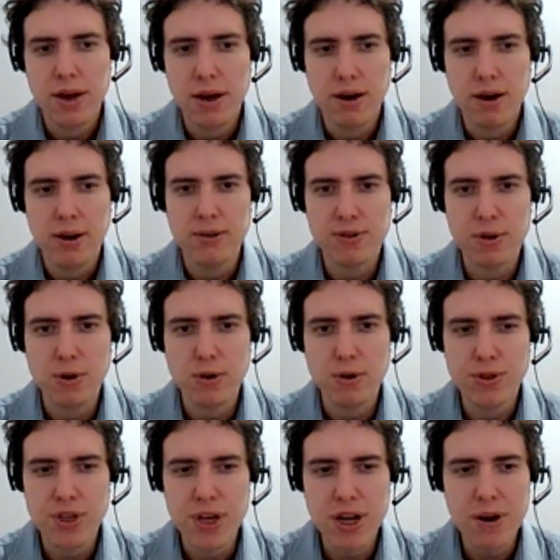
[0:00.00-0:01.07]
So,
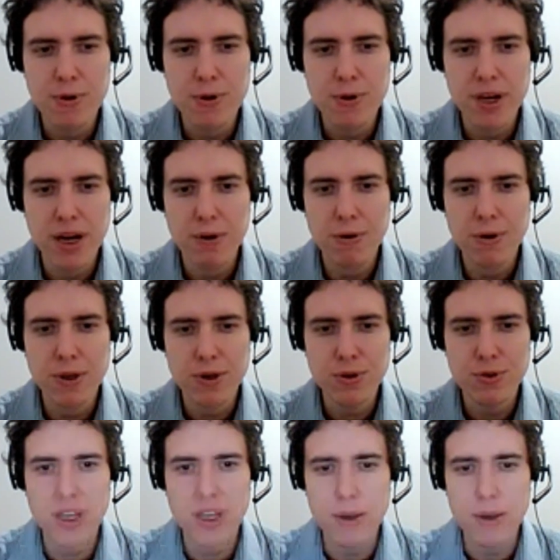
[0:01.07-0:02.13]
Jerry, how are you
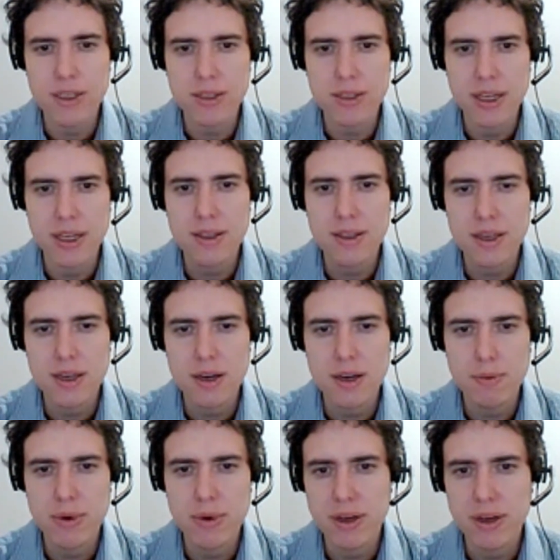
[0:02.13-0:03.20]
today? We are
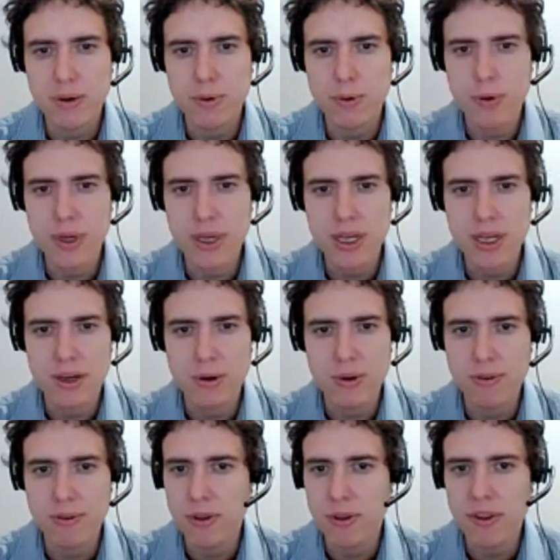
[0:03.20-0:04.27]
ending up a week
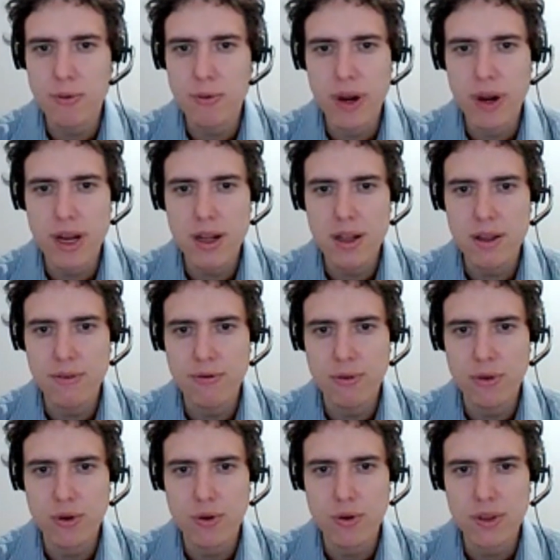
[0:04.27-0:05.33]
with another rally
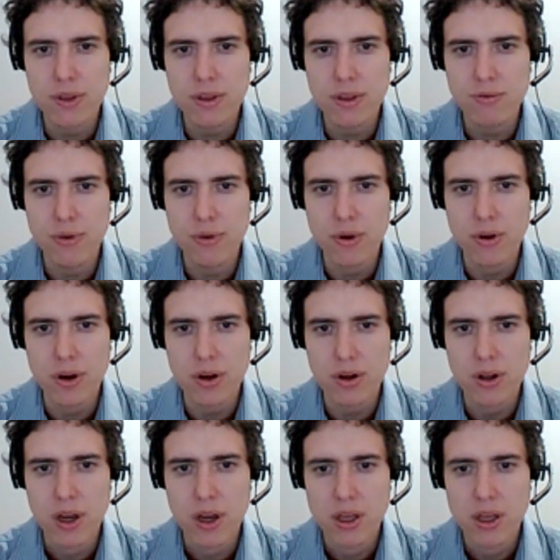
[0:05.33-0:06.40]
for corn and
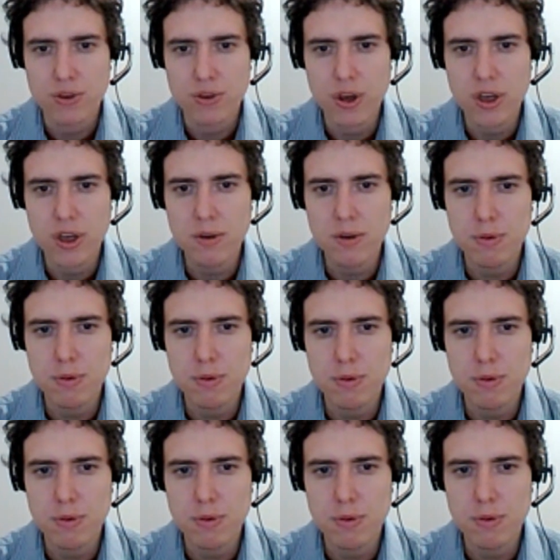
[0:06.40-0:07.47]
for
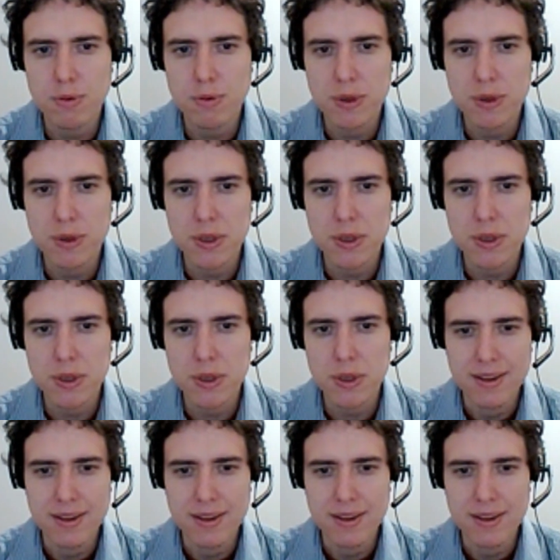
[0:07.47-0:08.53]
soybeans.
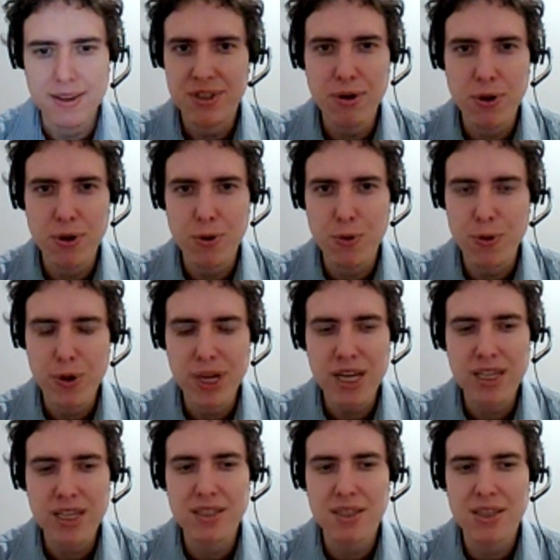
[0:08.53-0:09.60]

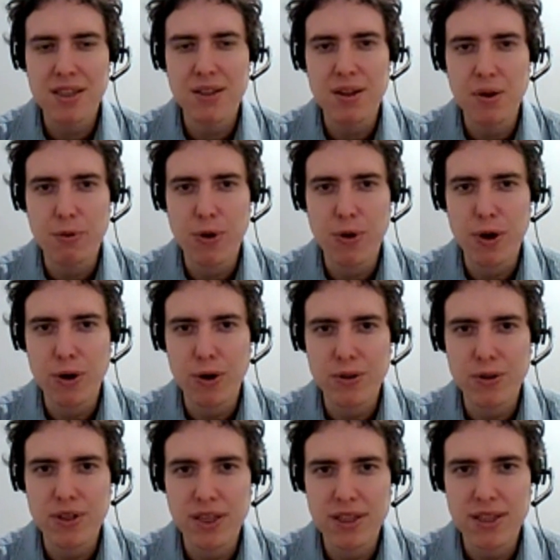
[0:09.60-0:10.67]
There were
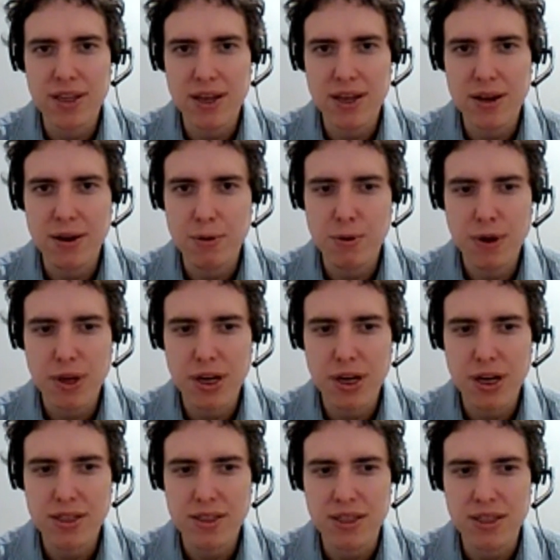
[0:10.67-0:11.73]
several weeks in a row
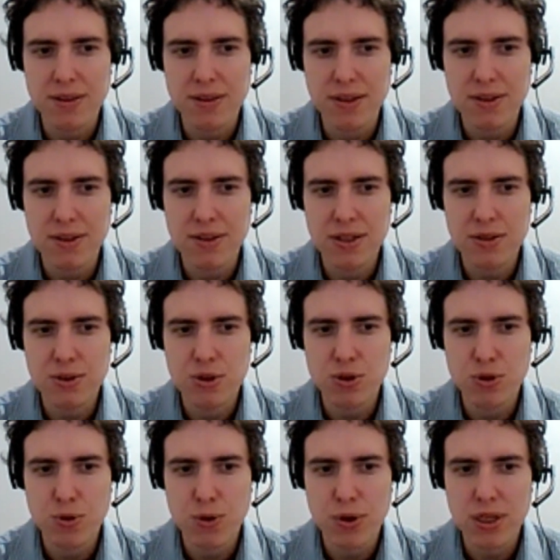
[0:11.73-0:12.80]
that we are
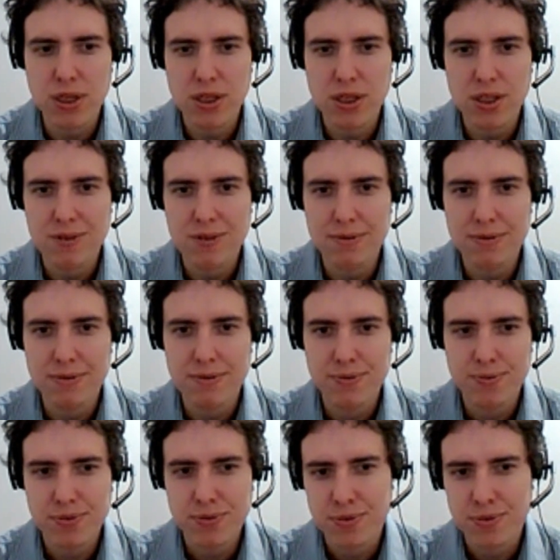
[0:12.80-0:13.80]
seeing this situation.